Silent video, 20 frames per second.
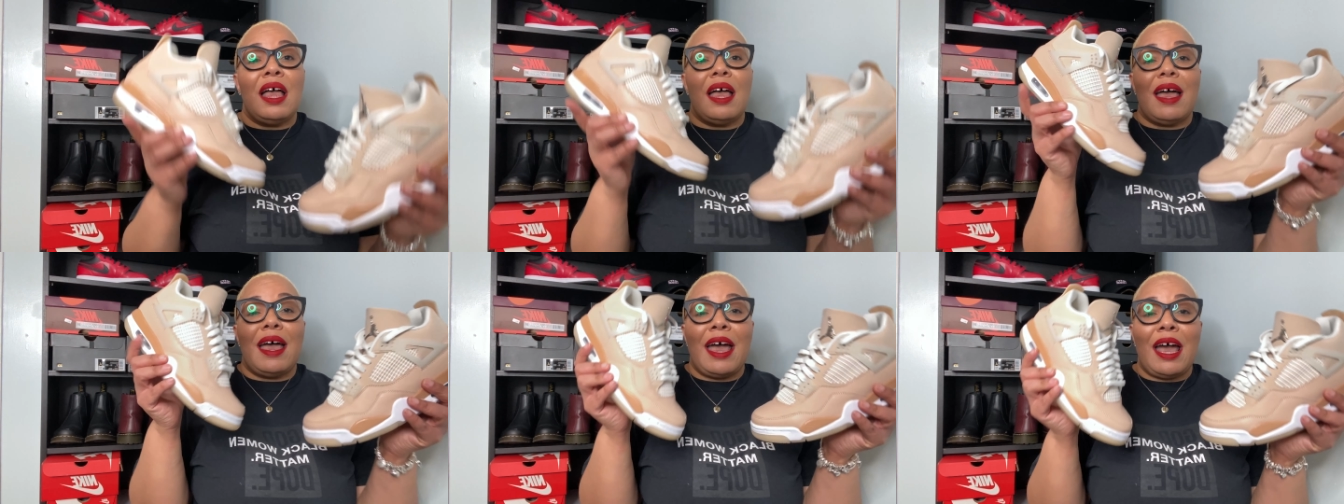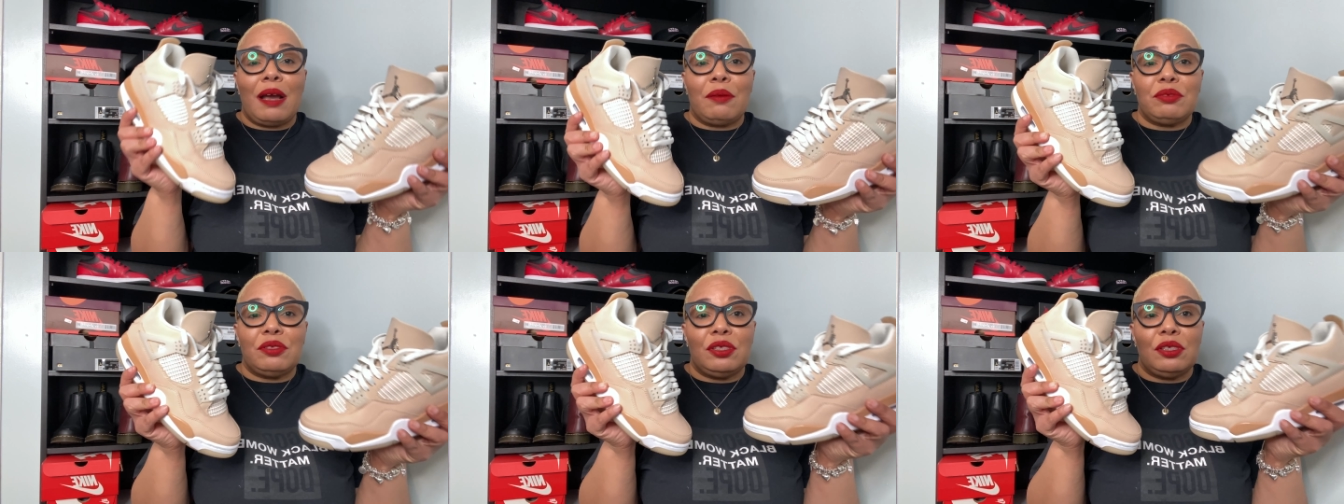
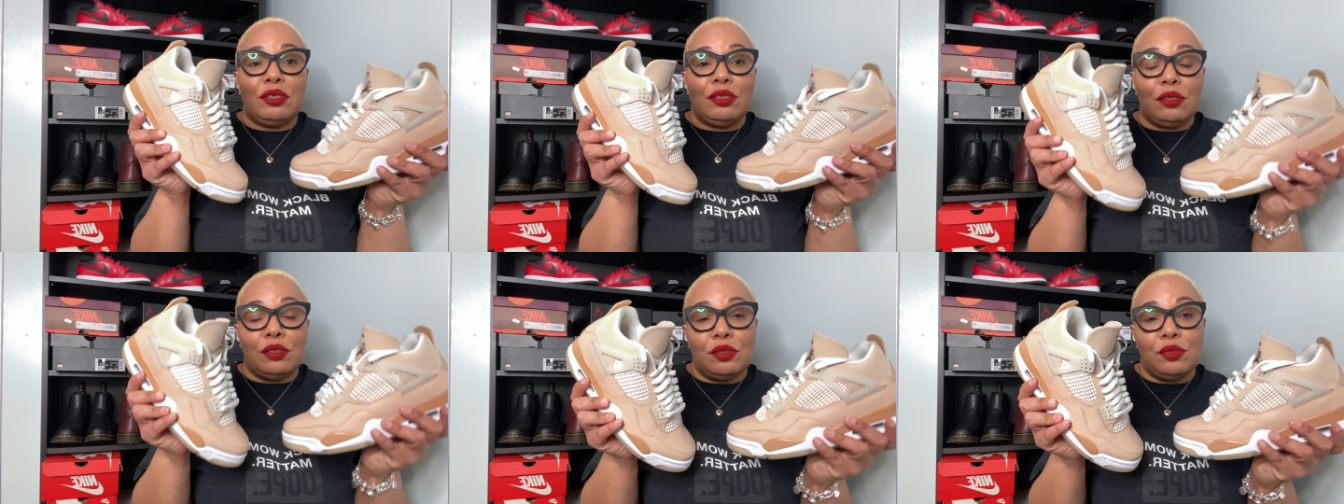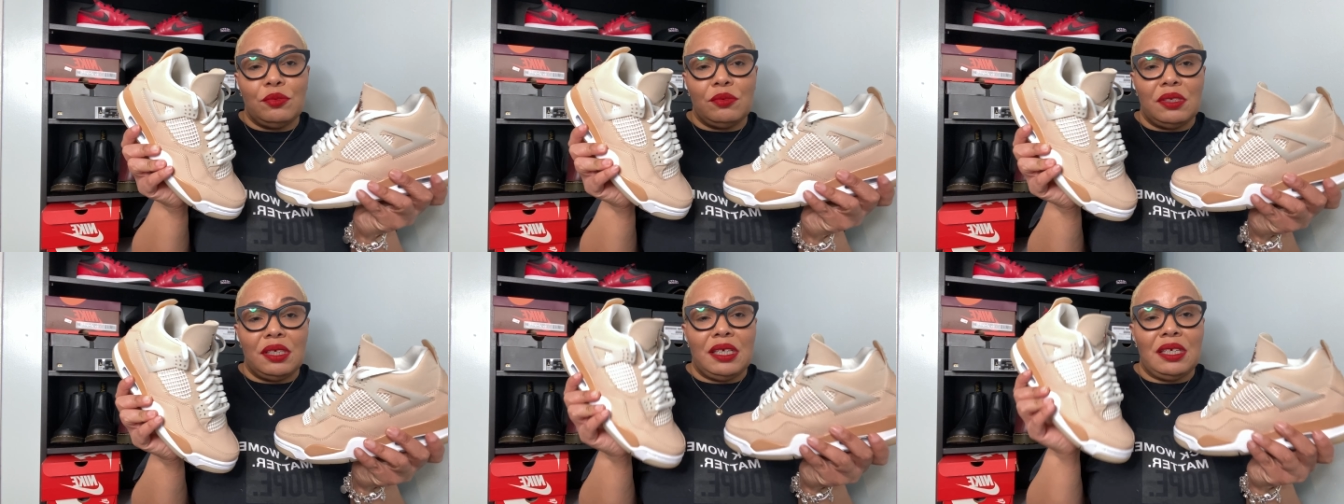
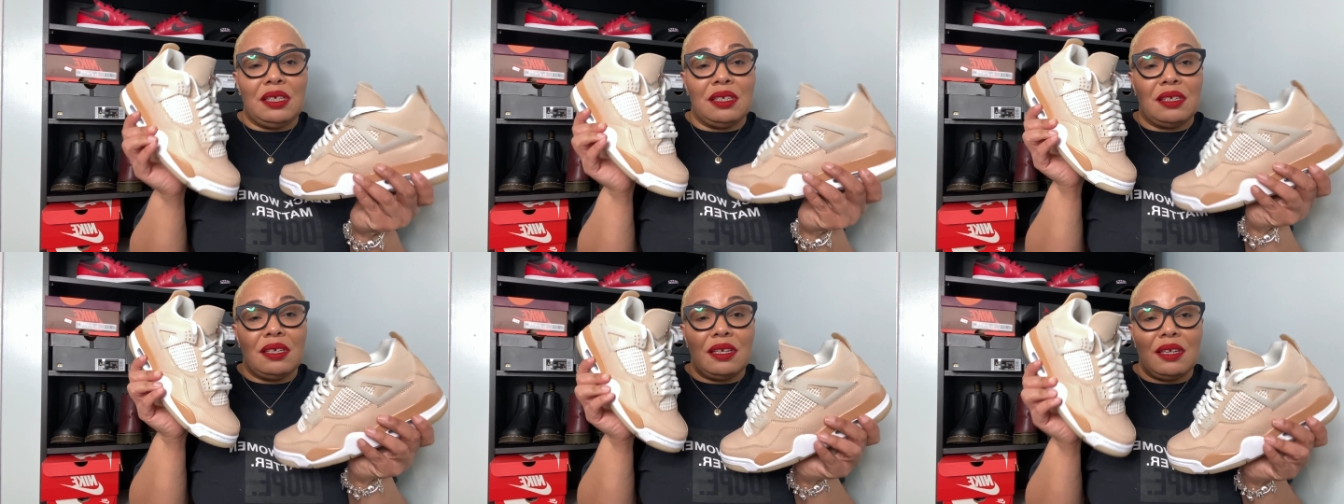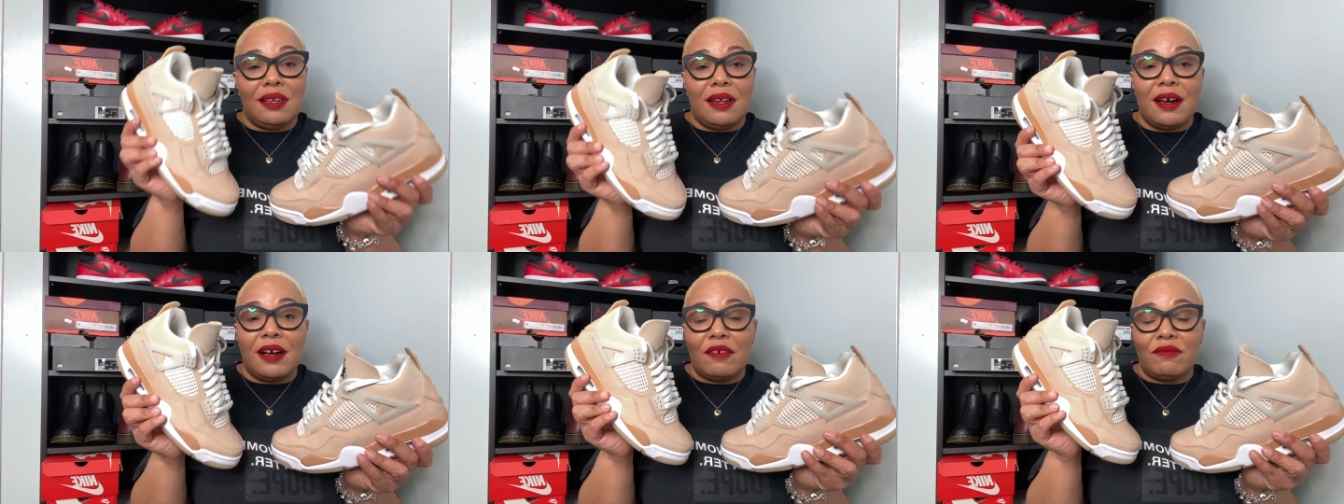absolutely
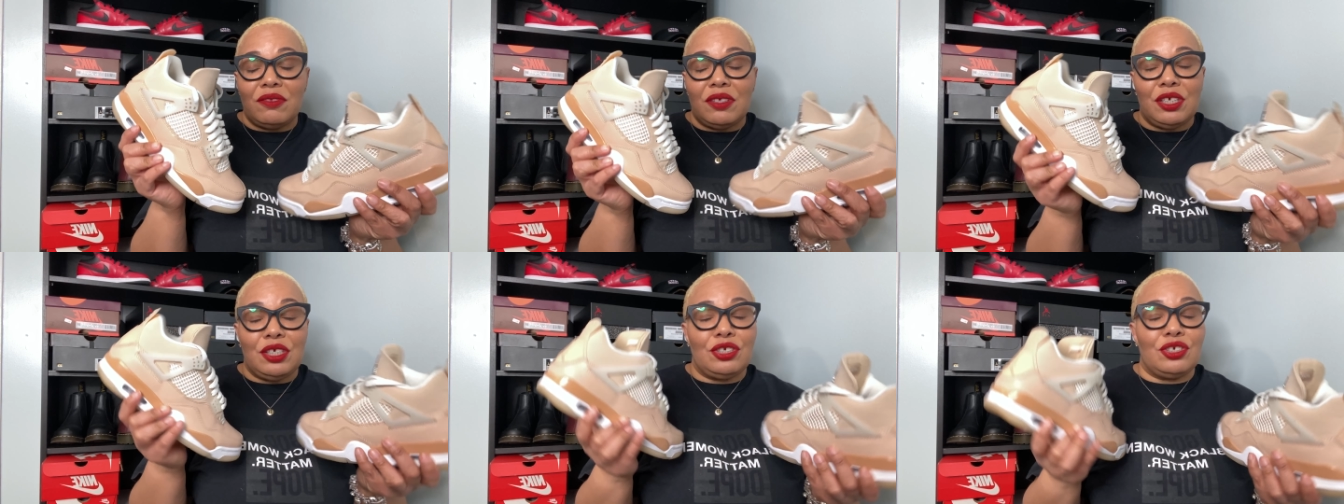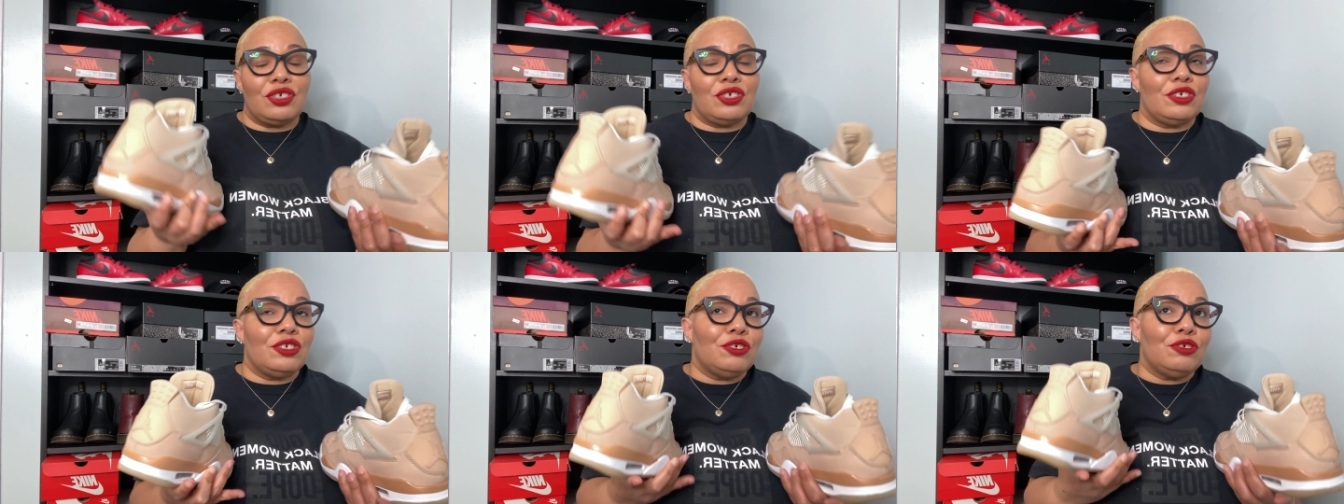love these
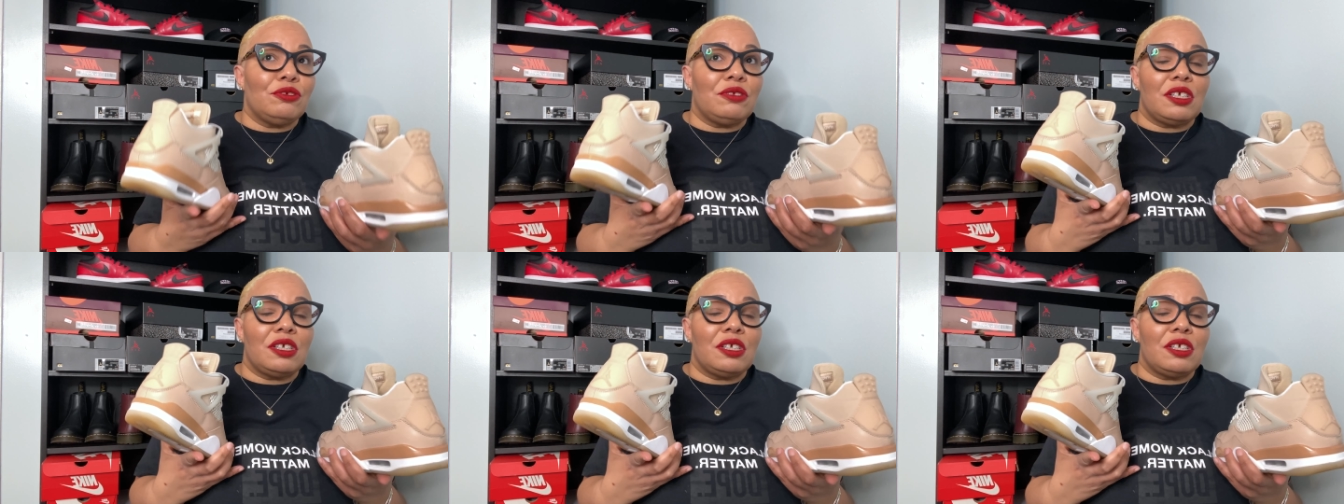shoes.